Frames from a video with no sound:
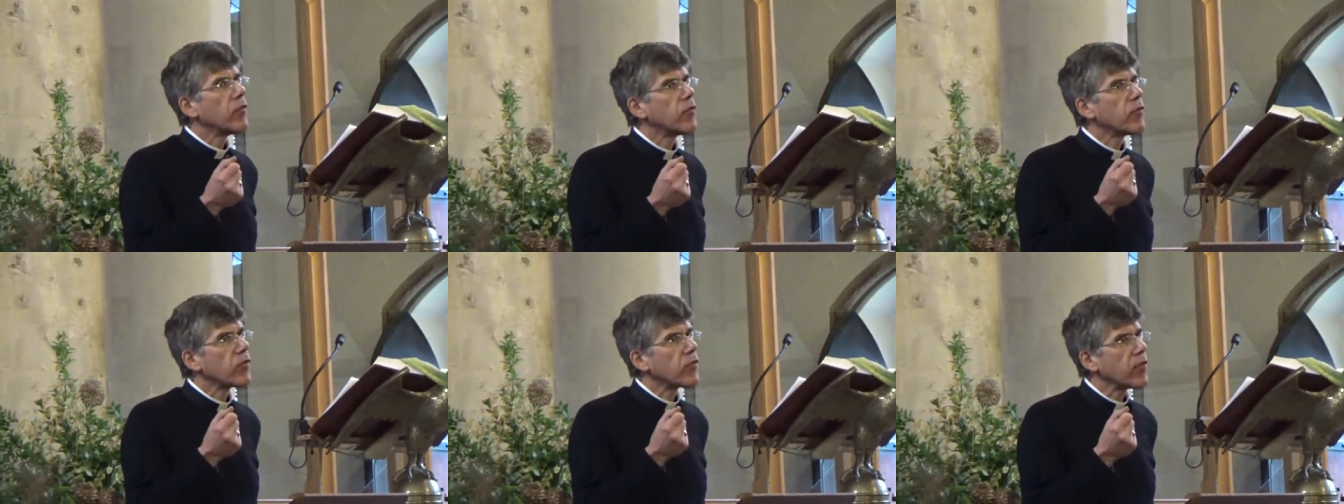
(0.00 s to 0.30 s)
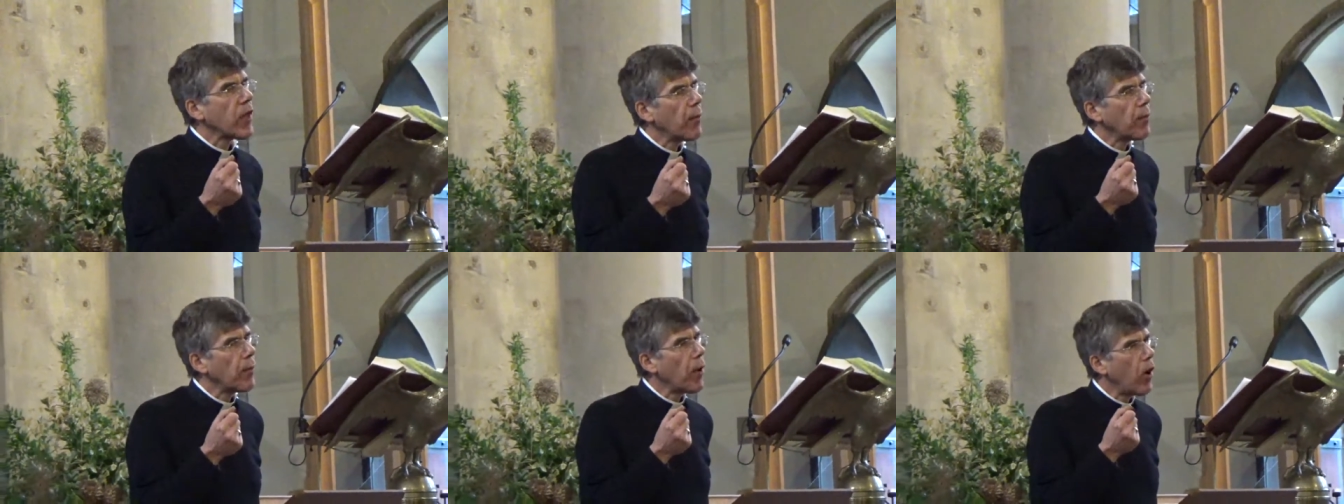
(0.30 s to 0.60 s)

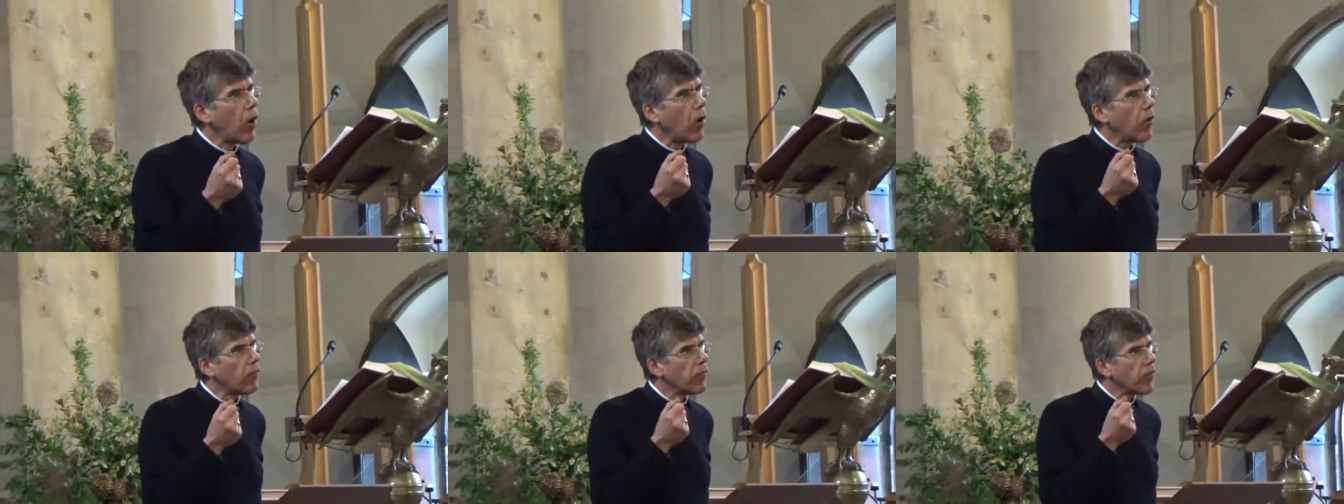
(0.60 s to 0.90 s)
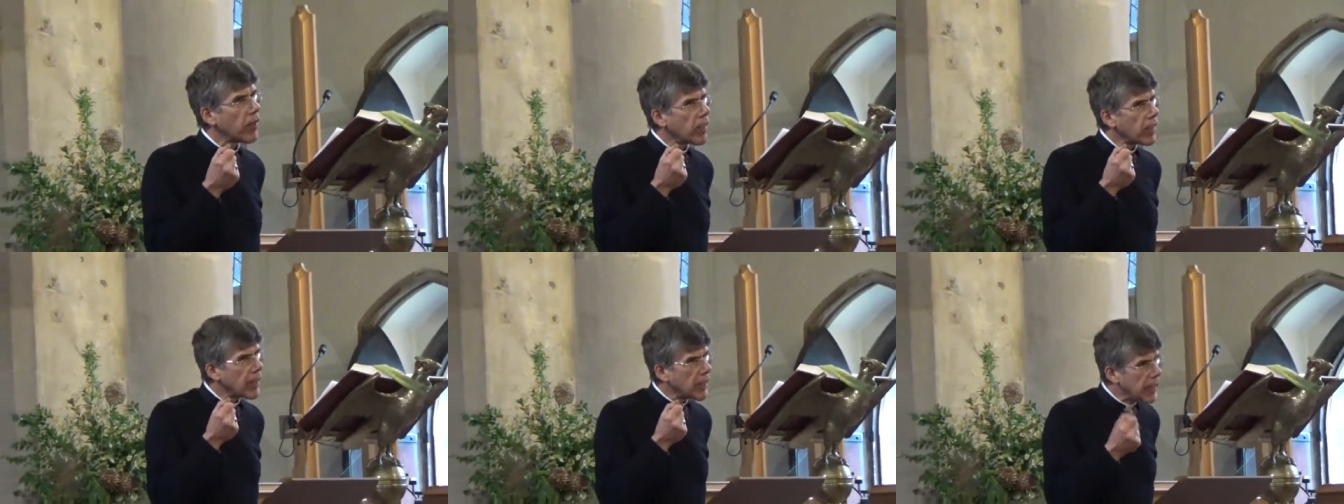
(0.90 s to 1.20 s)
some of
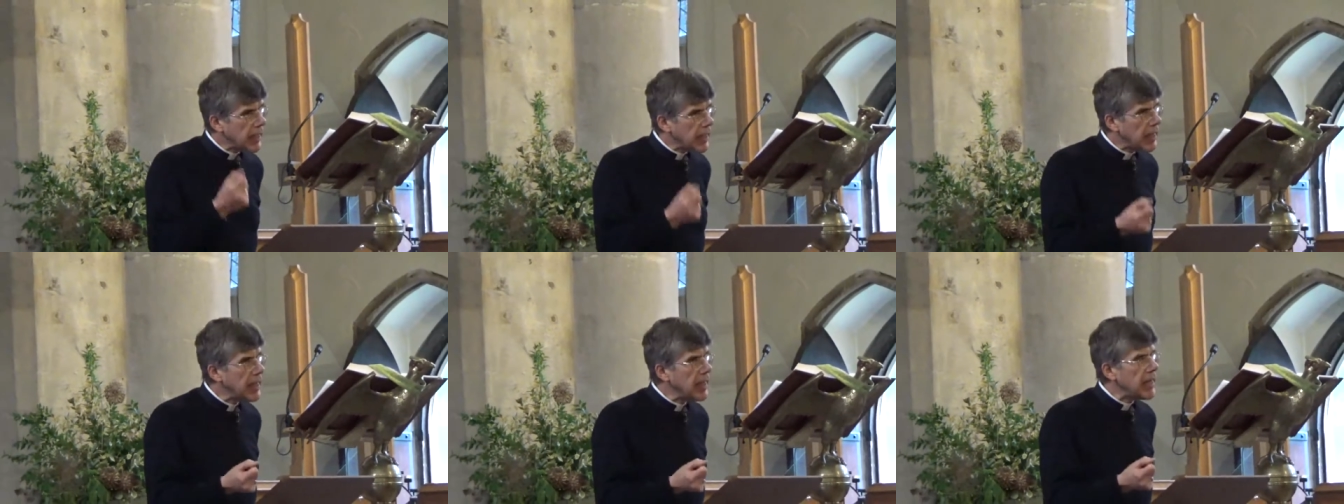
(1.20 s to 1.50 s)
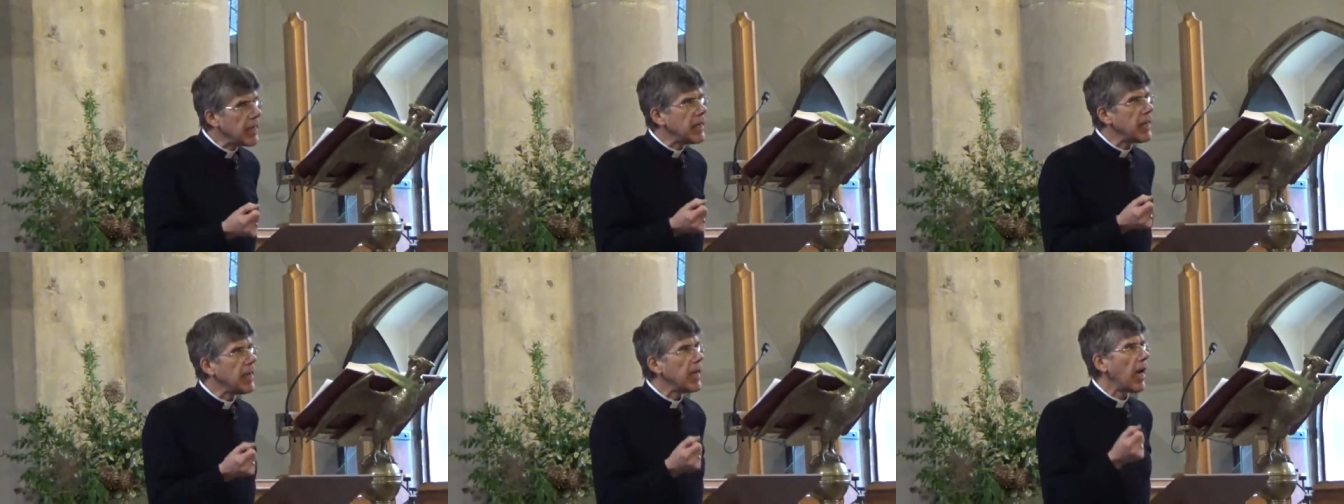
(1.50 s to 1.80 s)
the
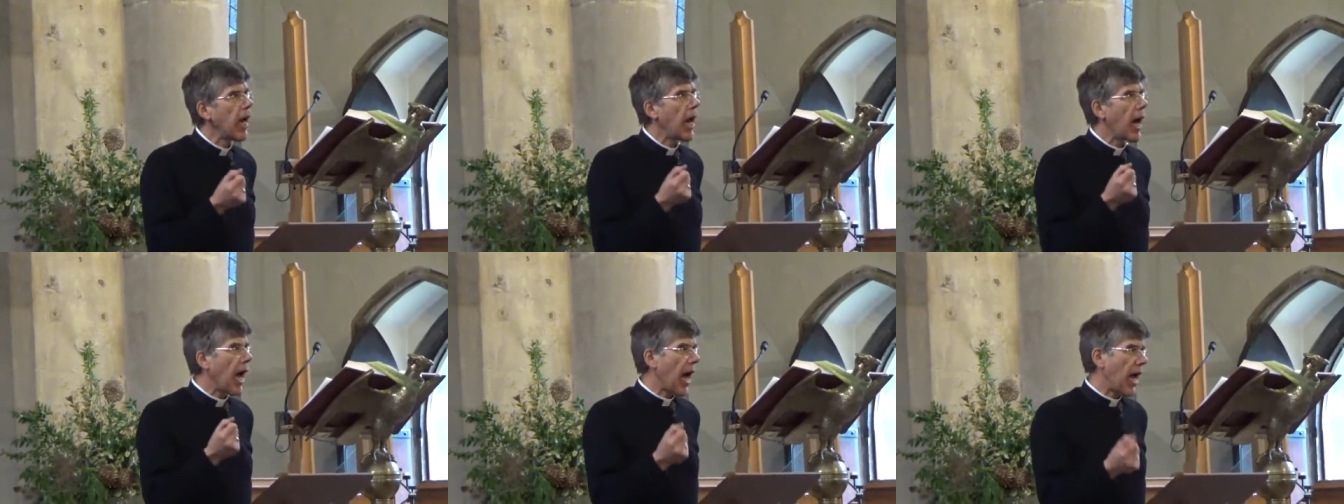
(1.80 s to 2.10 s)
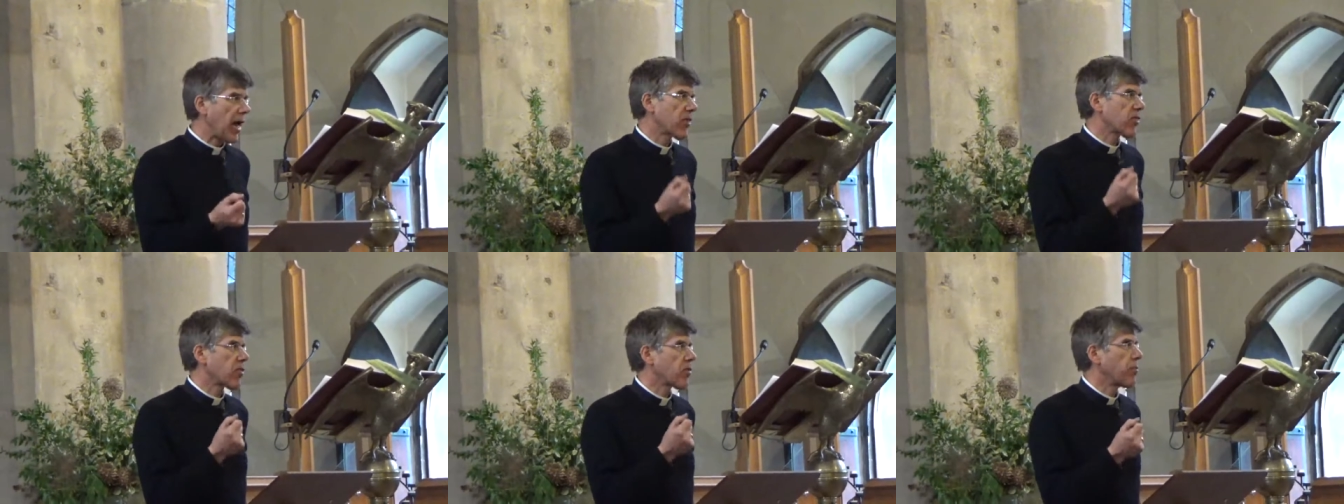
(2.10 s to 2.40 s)
key
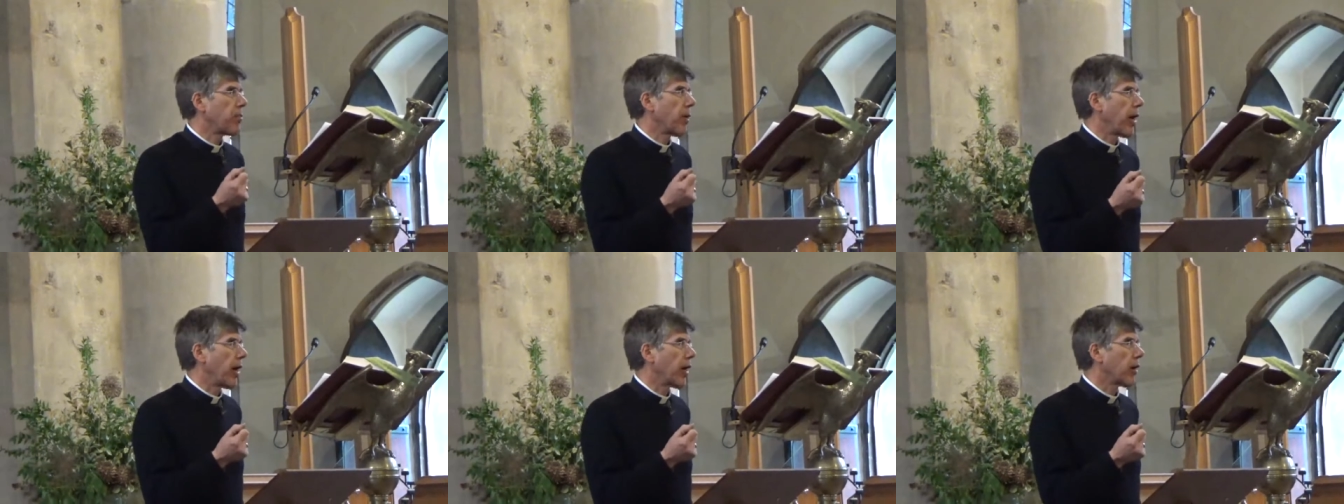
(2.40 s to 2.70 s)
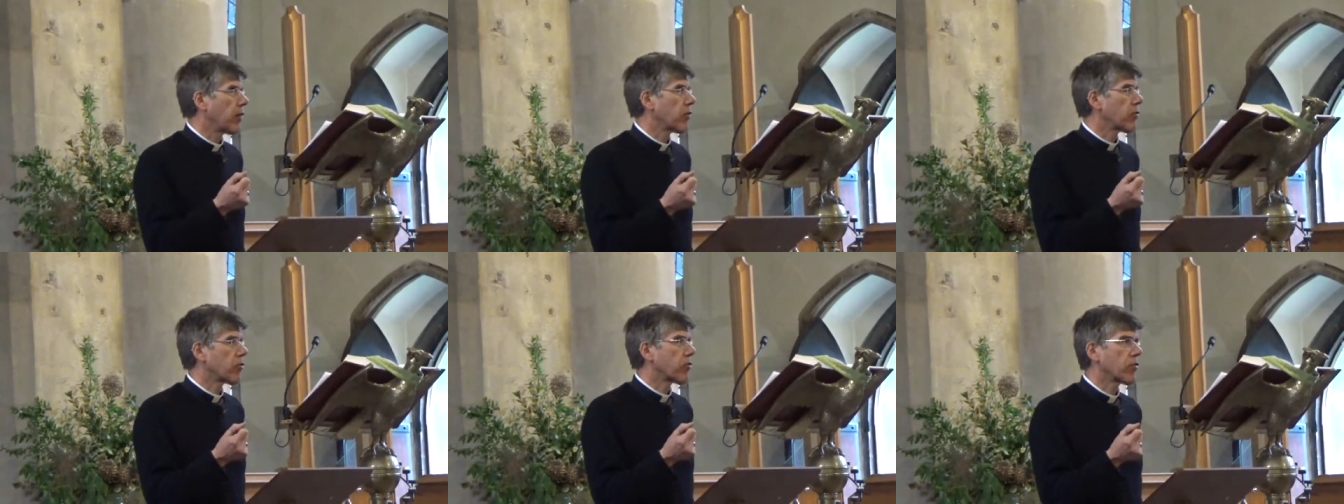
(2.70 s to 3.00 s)

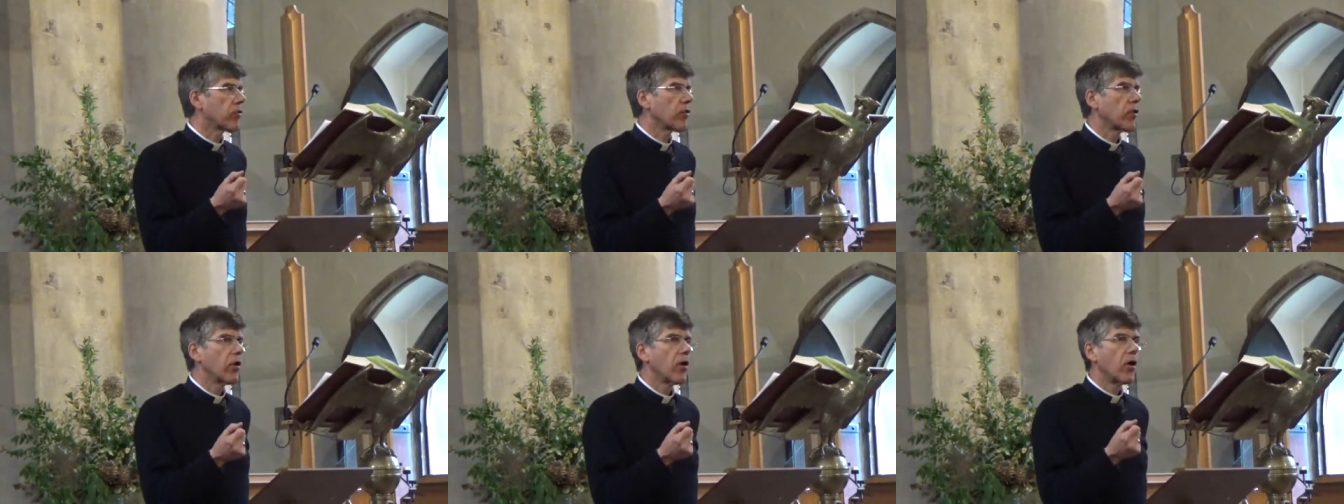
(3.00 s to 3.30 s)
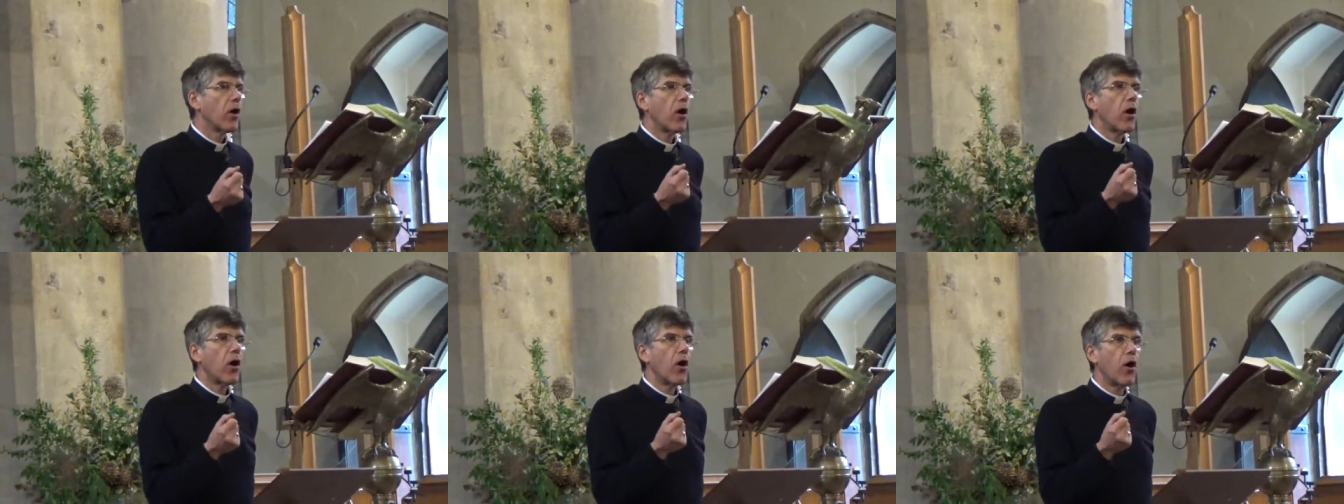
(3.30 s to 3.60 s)
aspects
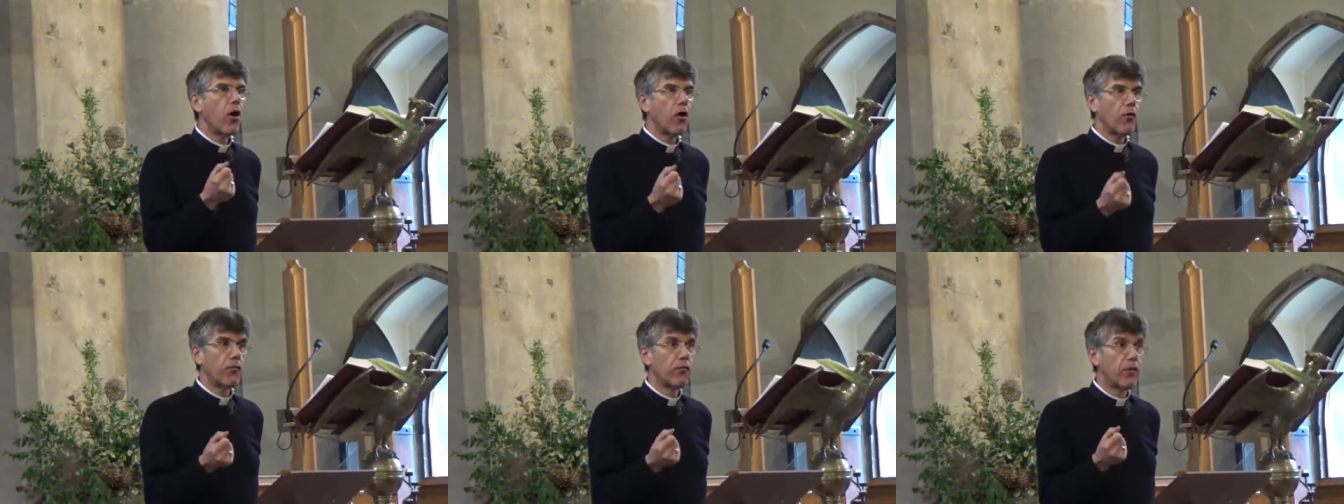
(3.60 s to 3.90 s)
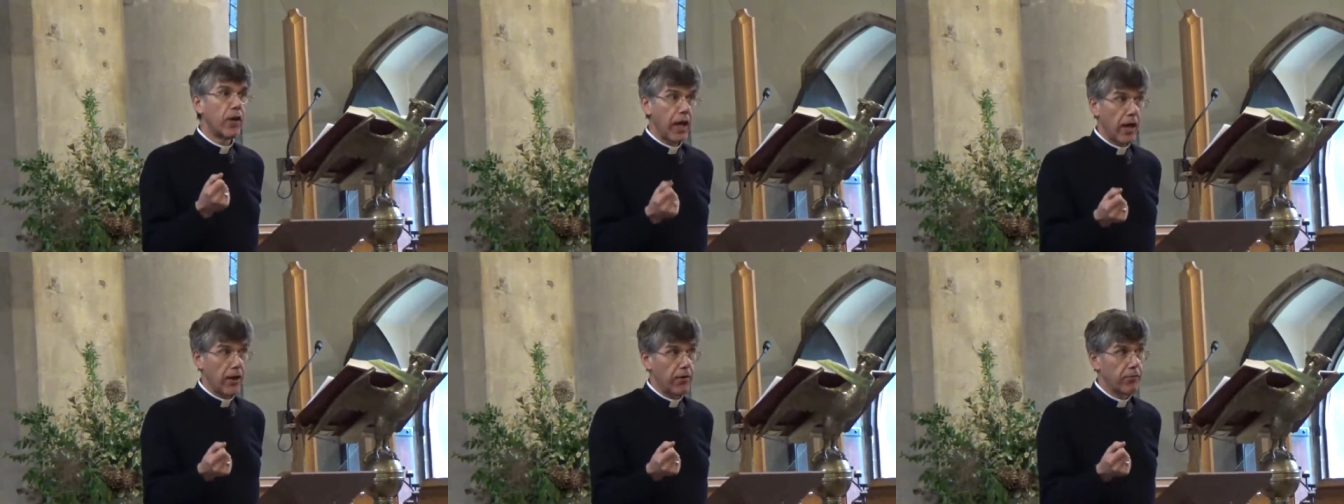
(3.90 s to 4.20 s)
of
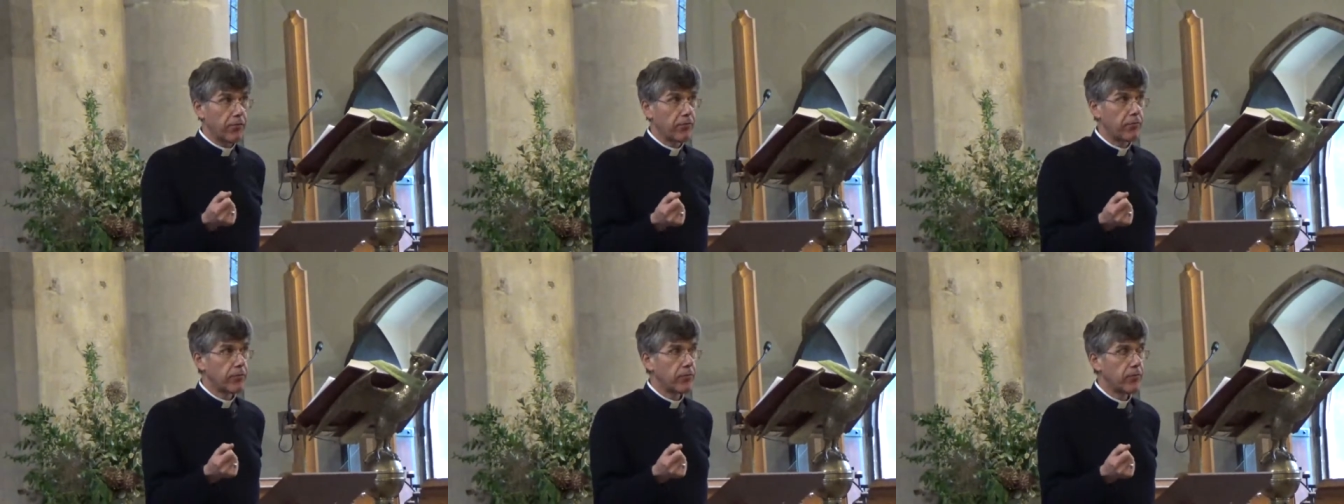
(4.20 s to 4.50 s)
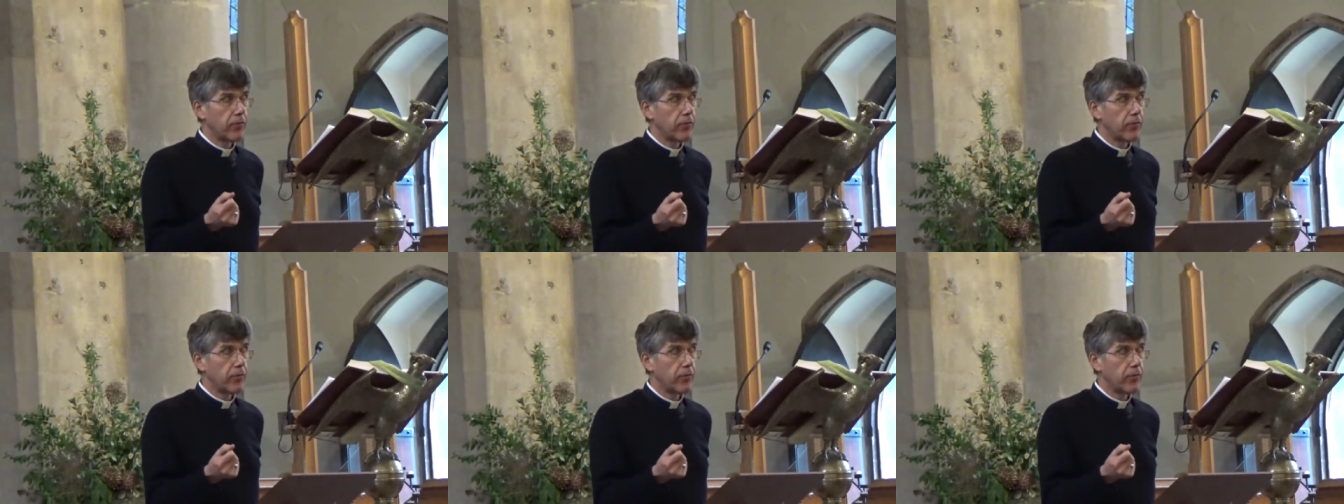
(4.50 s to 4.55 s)
love